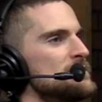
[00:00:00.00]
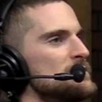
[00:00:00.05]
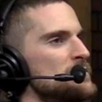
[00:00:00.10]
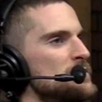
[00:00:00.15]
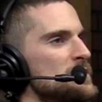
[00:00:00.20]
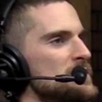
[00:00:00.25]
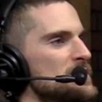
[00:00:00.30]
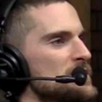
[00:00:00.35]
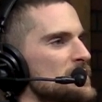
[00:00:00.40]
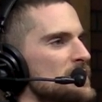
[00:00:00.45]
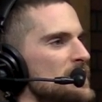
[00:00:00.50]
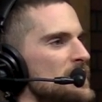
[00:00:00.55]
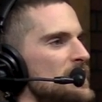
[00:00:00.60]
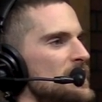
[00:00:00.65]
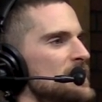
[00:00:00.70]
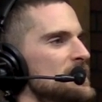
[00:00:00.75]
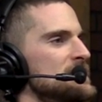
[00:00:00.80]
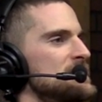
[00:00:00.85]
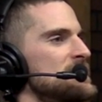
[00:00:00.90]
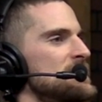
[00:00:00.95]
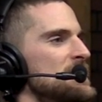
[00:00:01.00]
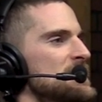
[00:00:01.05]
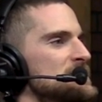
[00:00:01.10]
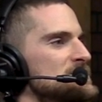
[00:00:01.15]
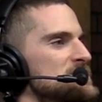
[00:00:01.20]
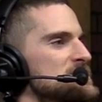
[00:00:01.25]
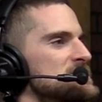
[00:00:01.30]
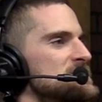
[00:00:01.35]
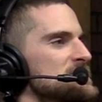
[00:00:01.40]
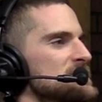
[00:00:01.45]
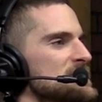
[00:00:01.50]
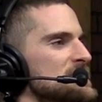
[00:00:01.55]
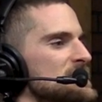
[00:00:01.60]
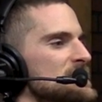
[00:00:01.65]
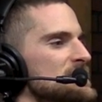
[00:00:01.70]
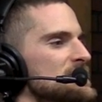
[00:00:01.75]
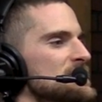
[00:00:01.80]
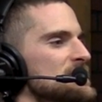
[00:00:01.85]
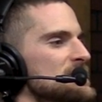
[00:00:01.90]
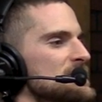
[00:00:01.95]
when you're
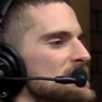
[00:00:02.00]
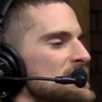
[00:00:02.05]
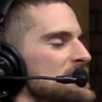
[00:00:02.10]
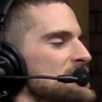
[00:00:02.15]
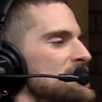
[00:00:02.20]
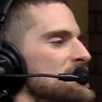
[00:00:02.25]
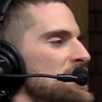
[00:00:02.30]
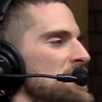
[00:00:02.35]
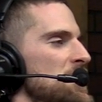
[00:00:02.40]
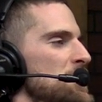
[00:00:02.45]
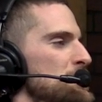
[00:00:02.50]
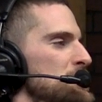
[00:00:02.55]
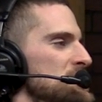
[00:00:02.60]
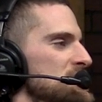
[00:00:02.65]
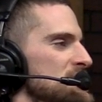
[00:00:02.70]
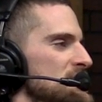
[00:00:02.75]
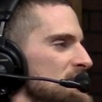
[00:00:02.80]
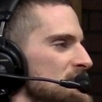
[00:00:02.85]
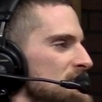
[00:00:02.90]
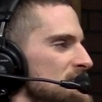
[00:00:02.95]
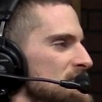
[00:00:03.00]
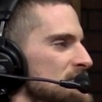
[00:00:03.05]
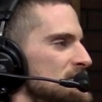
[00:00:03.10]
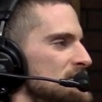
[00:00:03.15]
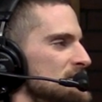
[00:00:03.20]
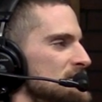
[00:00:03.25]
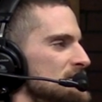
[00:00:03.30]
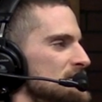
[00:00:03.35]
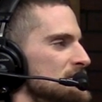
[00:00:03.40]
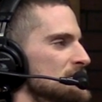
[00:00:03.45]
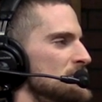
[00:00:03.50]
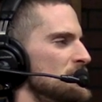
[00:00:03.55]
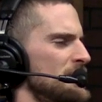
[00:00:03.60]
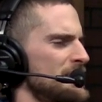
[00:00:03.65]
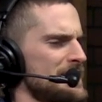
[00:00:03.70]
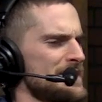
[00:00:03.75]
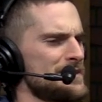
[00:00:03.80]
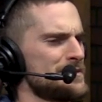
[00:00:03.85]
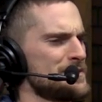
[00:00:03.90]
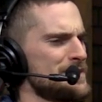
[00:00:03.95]
unconsciously incompetent, you're
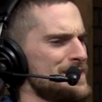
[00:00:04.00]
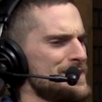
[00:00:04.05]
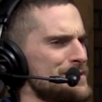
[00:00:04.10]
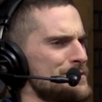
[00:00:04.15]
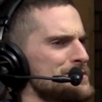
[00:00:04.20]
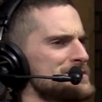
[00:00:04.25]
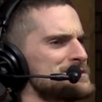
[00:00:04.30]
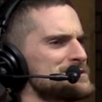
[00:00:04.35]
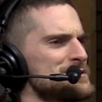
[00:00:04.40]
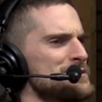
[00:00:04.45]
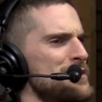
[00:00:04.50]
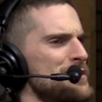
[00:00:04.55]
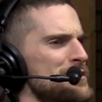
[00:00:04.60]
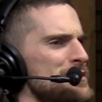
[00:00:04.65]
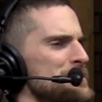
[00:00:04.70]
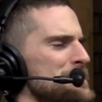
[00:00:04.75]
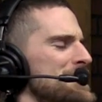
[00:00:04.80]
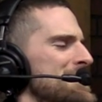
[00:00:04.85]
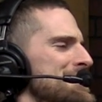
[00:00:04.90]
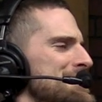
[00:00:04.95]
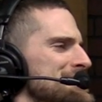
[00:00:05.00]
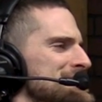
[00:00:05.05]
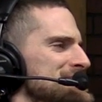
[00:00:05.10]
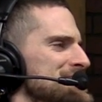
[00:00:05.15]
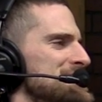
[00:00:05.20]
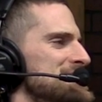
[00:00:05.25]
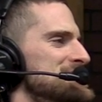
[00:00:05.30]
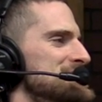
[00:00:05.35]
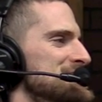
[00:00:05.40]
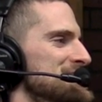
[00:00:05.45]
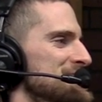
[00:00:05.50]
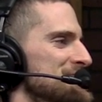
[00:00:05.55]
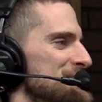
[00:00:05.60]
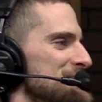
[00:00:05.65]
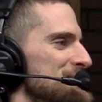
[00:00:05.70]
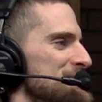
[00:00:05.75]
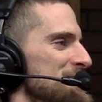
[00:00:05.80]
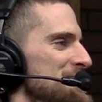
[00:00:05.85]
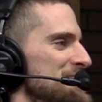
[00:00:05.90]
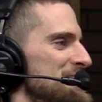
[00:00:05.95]
like, I don't get it. What's so hard about it? It's easy.
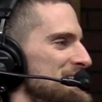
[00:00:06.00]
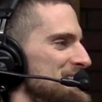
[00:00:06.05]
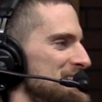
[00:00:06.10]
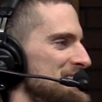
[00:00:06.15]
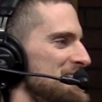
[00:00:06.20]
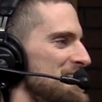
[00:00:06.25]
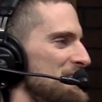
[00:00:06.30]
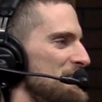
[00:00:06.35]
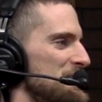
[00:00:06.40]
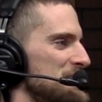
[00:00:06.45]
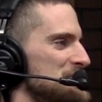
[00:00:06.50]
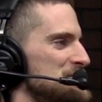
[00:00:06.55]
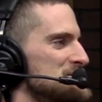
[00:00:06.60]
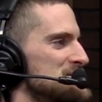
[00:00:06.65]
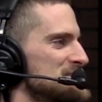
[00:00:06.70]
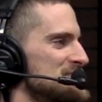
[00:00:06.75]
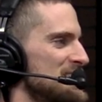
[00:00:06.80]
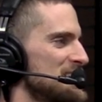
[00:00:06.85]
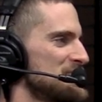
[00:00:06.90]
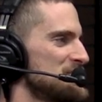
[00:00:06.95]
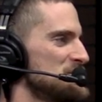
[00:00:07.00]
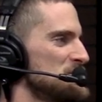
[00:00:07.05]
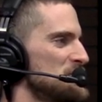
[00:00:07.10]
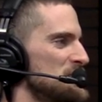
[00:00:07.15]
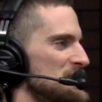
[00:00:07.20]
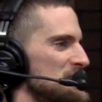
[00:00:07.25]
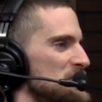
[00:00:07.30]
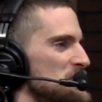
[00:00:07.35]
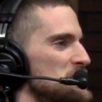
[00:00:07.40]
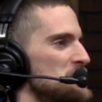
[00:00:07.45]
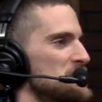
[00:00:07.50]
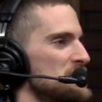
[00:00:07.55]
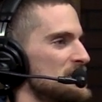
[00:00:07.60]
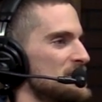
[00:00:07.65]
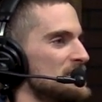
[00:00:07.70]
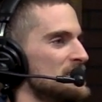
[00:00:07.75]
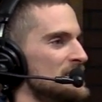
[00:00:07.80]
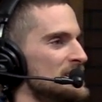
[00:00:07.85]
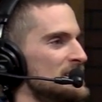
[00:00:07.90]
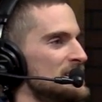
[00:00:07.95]
Yeah. Right. Yeah. And then, yeah, like you said, you then go
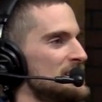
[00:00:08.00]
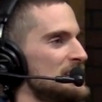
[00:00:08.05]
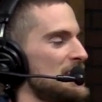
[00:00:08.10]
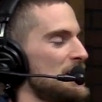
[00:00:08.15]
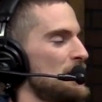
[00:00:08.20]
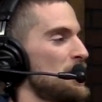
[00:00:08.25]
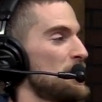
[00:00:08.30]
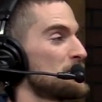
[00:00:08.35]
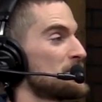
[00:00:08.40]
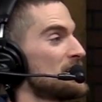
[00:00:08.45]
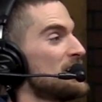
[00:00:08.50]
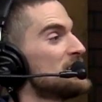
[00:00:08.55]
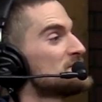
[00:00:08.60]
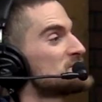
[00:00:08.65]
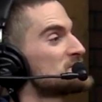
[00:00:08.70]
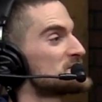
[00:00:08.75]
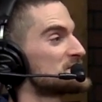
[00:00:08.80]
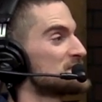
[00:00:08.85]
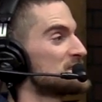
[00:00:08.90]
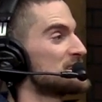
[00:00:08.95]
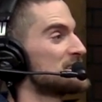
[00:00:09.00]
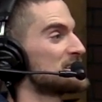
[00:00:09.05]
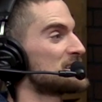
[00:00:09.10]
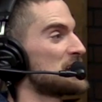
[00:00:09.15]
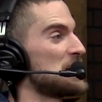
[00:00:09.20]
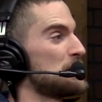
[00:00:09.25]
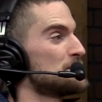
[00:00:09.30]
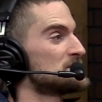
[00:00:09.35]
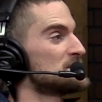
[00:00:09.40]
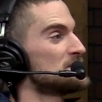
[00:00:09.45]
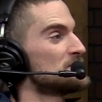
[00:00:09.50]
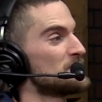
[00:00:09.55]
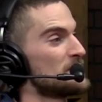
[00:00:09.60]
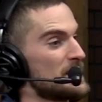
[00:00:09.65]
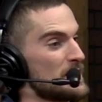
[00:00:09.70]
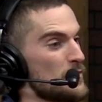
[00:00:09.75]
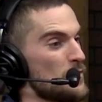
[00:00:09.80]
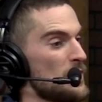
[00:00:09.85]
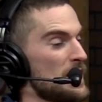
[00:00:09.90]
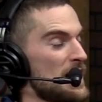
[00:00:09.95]
to, now I'm consciously incompetent. You're
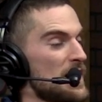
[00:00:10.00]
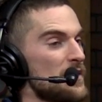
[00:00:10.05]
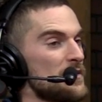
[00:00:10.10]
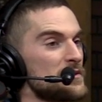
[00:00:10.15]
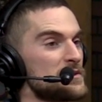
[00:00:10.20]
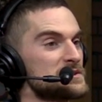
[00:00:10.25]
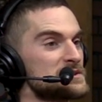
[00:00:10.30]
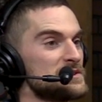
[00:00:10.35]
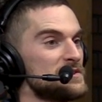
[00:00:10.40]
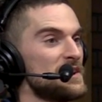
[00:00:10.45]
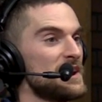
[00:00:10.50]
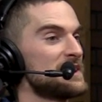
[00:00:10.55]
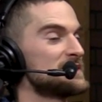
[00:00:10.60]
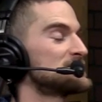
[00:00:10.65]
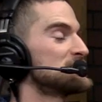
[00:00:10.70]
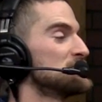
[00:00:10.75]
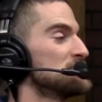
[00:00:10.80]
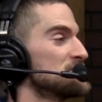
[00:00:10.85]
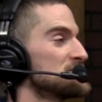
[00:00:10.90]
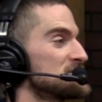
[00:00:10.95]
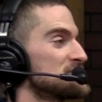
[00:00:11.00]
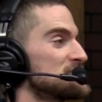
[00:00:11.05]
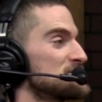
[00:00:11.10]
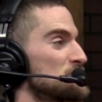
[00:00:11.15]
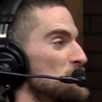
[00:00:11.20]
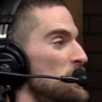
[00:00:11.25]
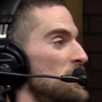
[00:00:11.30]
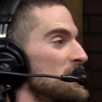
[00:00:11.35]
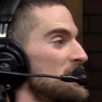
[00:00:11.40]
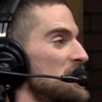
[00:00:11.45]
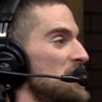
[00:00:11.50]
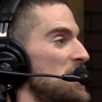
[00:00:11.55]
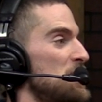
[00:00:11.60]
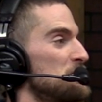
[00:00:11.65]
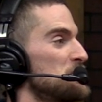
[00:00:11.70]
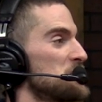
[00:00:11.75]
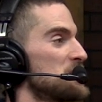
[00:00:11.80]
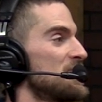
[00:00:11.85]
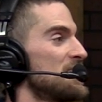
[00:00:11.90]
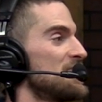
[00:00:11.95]
like, wow, there's a lot to this. It's quite
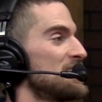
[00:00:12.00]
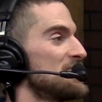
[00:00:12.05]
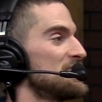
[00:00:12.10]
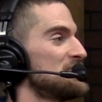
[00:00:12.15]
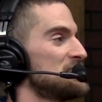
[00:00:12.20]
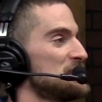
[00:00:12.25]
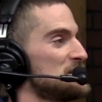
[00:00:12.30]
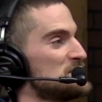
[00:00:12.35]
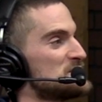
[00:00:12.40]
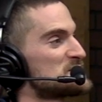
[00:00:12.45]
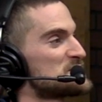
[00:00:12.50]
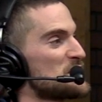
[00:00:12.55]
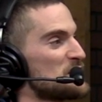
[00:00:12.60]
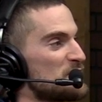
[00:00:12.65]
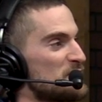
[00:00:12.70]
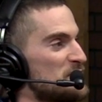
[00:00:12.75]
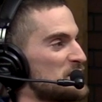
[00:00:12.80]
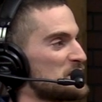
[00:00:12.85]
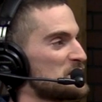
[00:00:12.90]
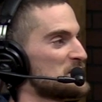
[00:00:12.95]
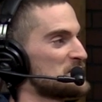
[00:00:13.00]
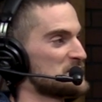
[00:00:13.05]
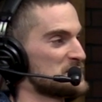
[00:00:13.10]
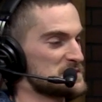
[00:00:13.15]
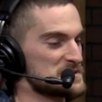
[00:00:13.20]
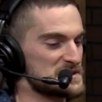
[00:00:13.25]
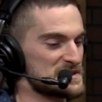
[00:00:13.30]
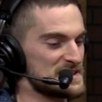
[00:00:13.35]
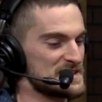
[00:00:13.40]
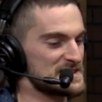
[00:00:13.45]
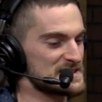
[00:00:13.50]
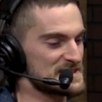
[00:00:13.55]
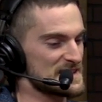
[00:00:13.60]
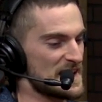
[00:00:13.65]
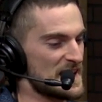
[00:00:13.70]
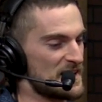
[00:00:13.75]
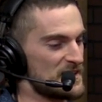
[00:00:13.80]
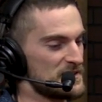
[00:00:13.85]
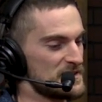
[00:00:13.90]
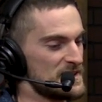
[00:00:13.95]
complicated. Yeah. Then you start figuring those things
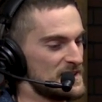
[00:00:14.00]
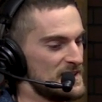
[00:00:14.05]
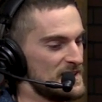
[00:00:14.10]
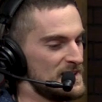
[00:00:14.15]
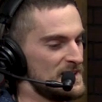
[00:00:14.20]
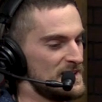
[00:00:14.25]
out.